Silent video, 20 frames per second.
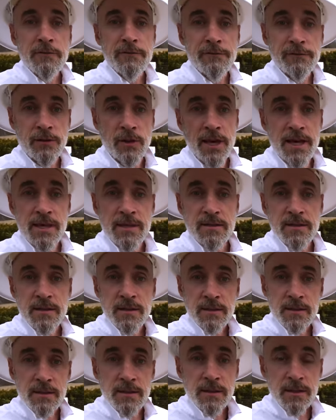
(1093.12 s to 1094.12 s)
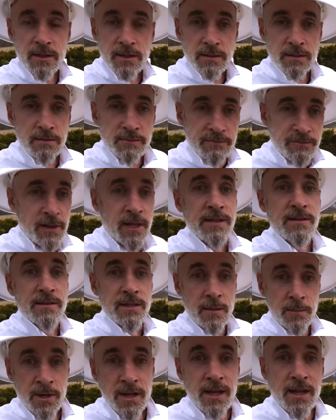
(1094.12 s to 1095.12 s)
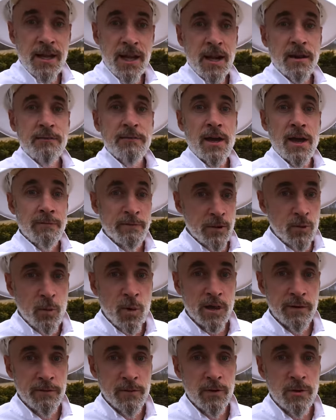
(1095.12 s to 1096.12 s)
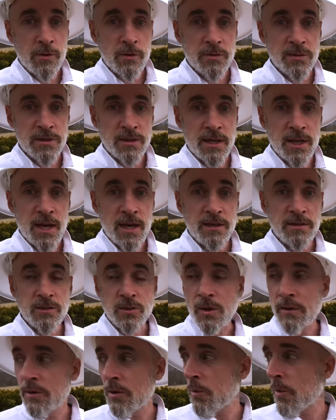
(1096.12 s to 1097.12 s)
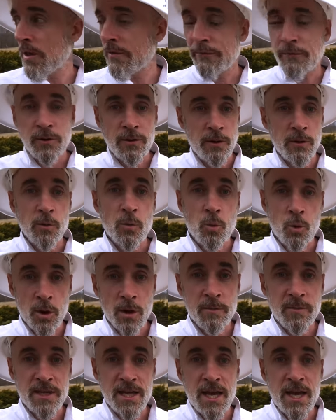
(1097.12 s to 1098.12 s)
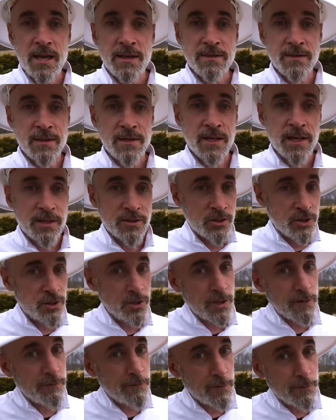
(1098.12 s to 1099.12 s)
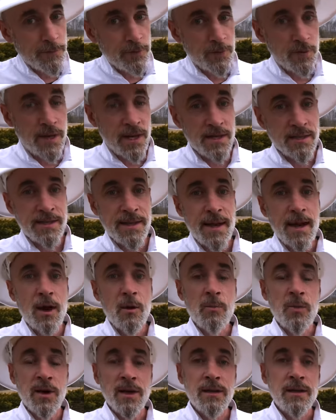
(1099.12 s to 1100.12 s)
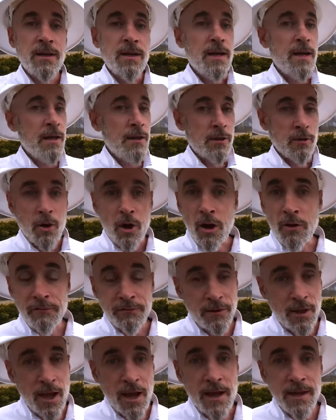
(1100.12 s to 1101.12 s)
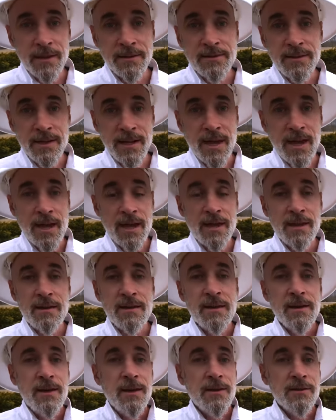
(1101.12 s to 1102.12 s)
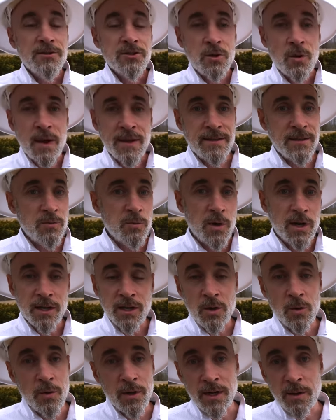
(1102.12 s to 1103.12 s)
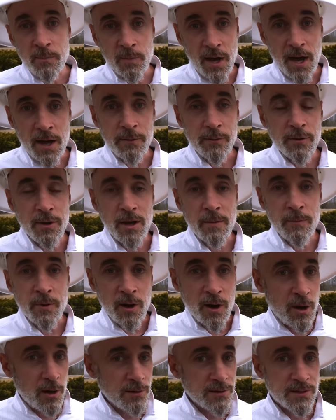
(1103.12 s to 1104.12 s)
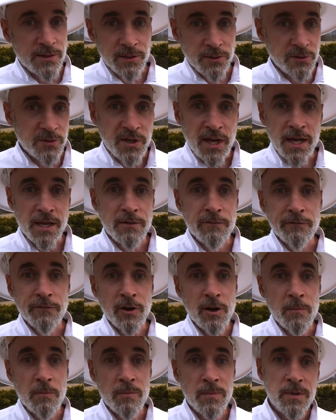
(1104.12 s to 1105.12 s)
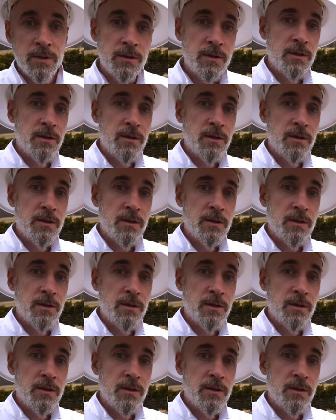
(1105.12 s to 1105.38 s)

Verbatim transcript: flight, flights coming in and out of every one of the nukes today, so I'm going to wait for another warm day. It's going to get chilly for a few days now, but they're all flying today, so I didn't want to go in and bother them. They're all still tight from